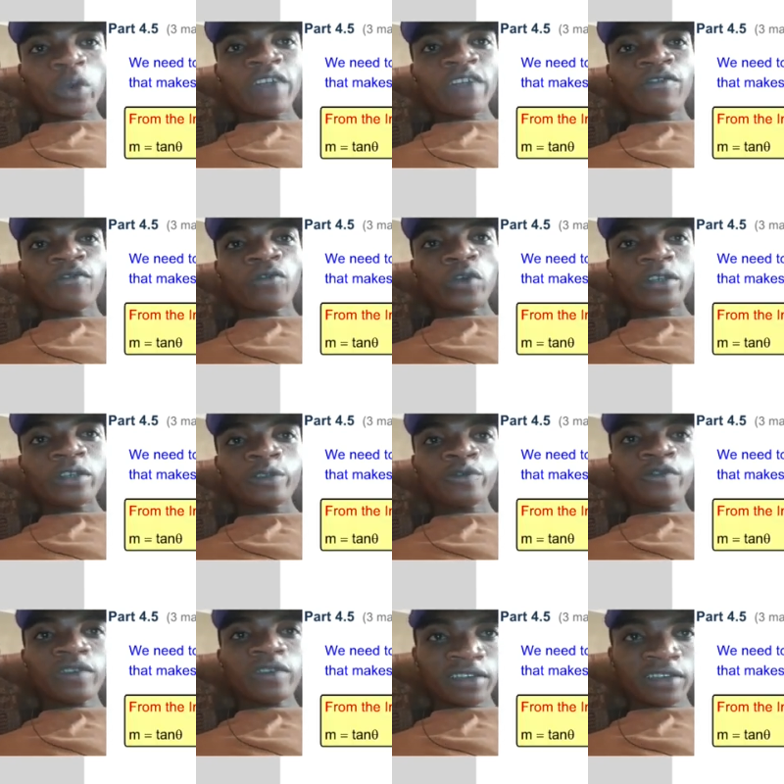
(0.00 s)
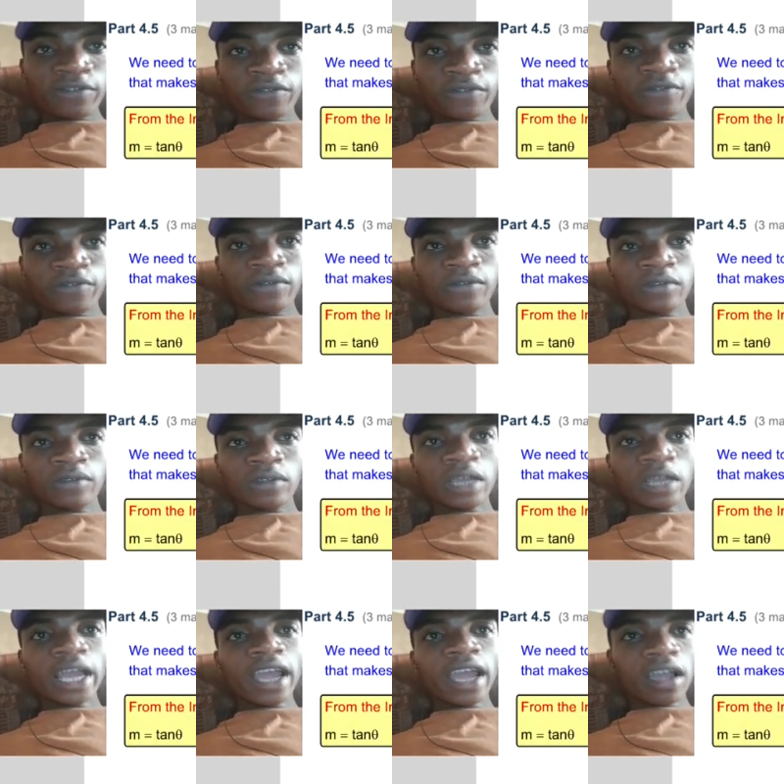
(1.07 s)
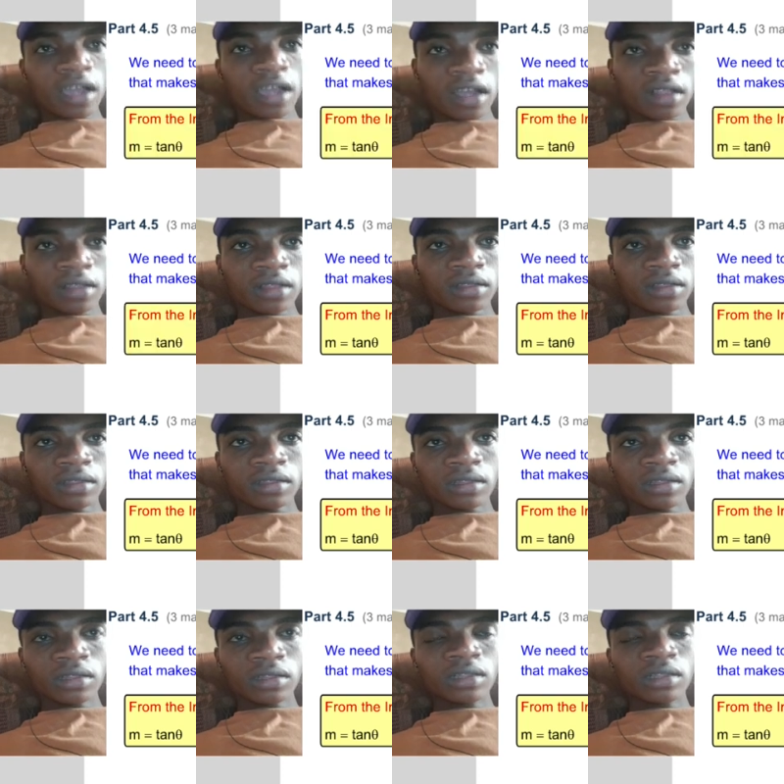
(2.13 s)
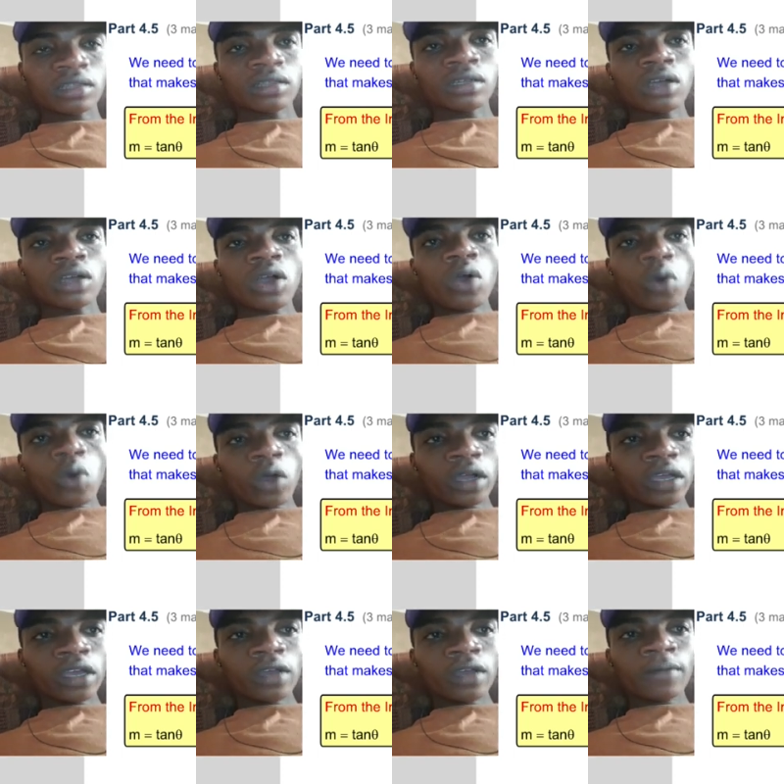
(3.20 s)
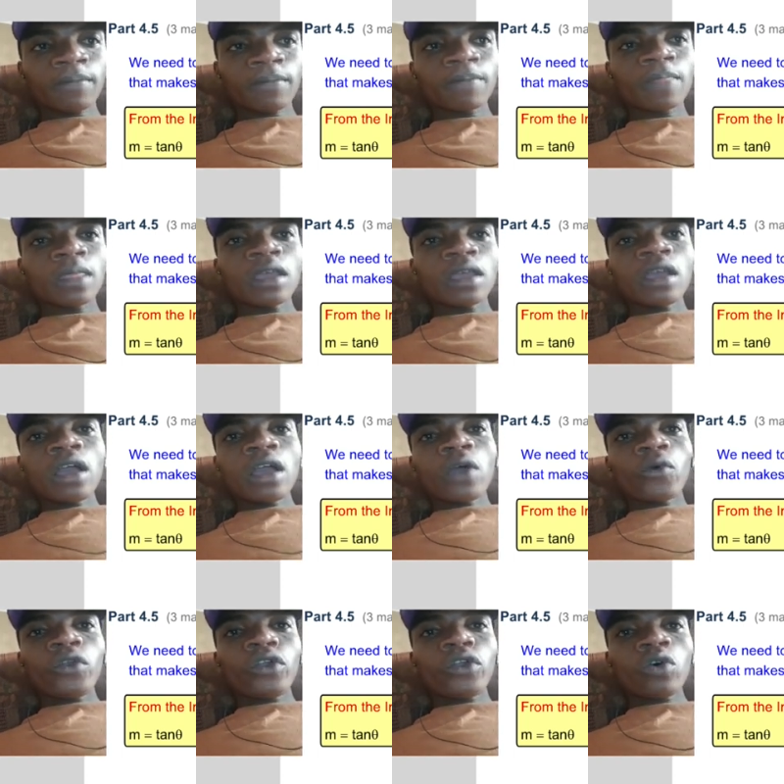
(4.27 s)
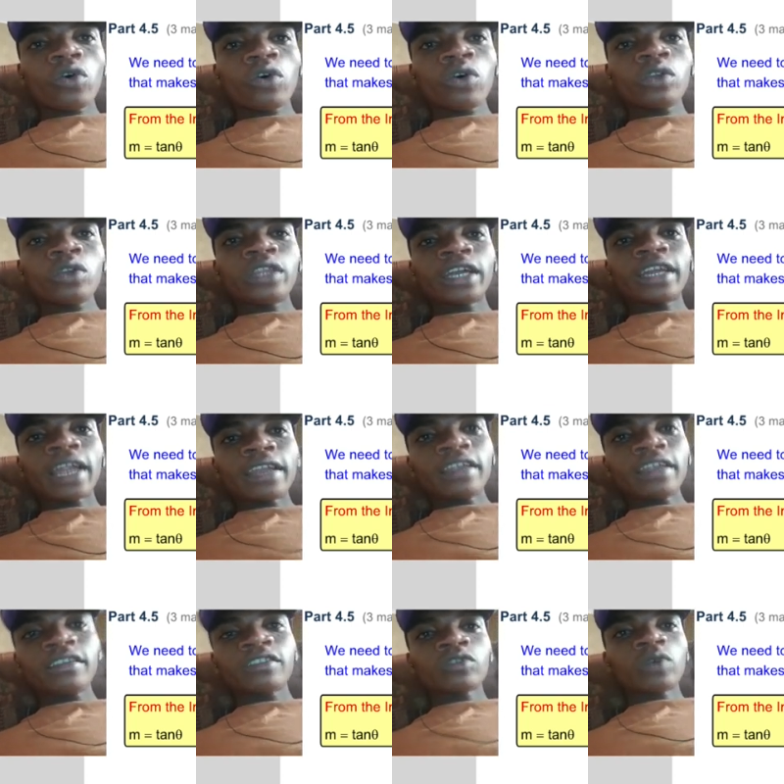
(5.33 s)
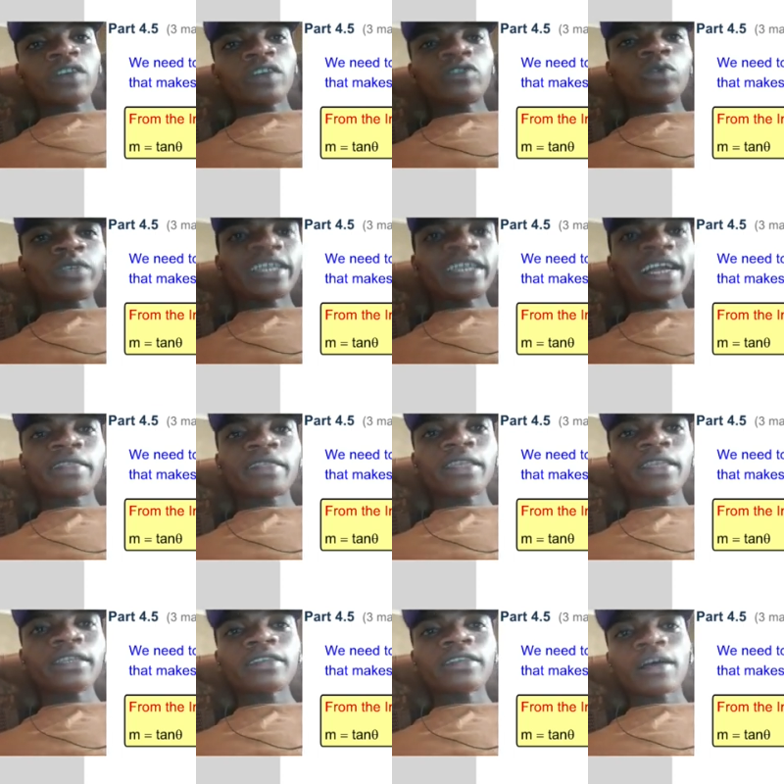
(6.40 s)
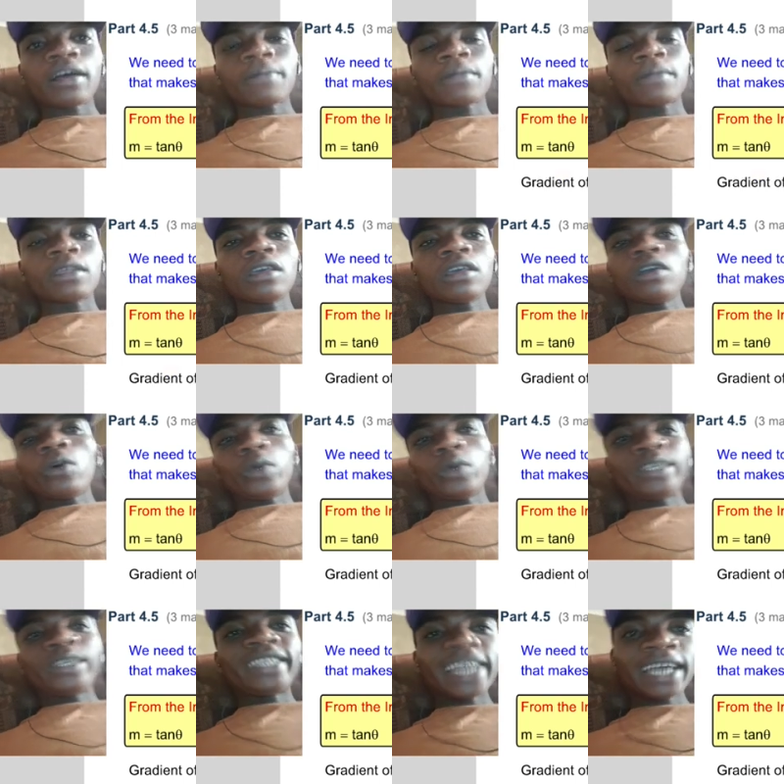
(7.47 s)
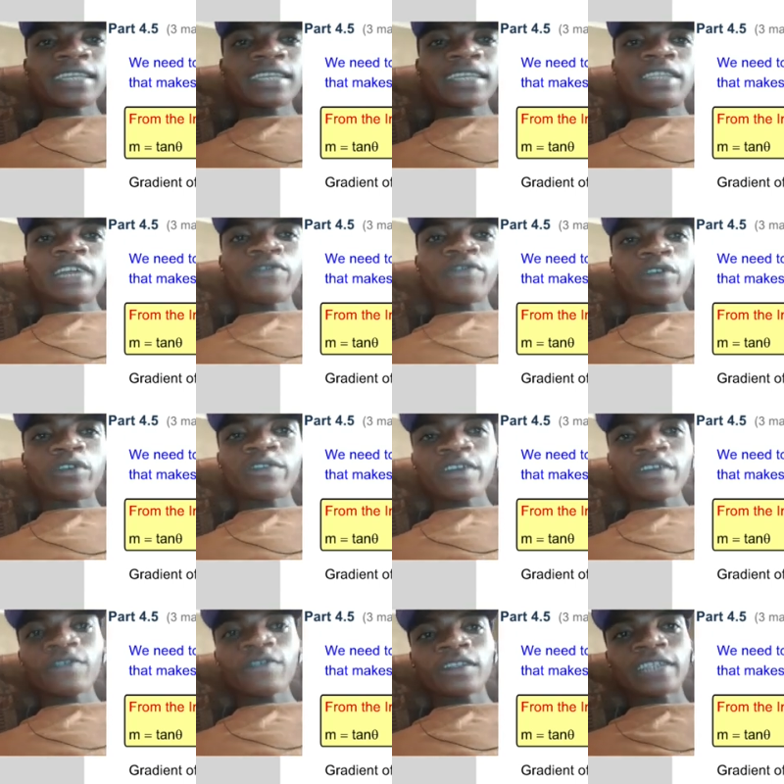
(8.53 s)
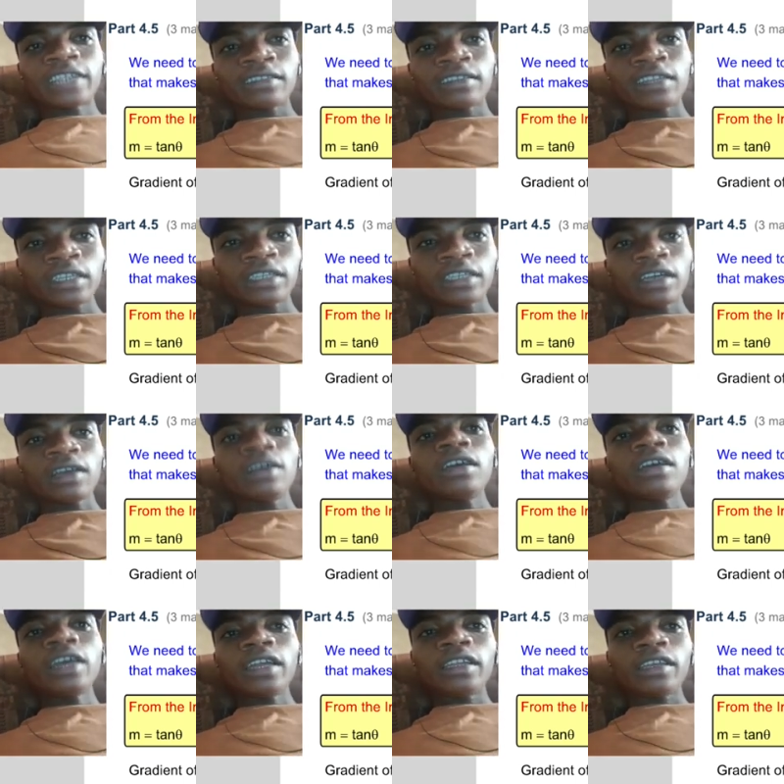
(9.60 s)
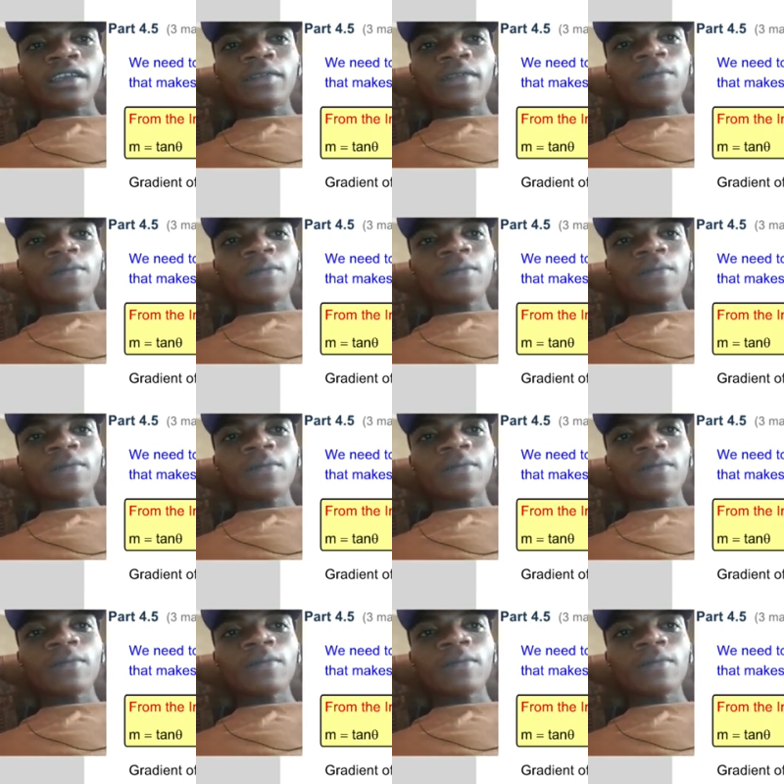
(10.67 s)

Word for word: we have 45 angle okay we know the gradient is equal to tan theta we take that 45 in tan theta and the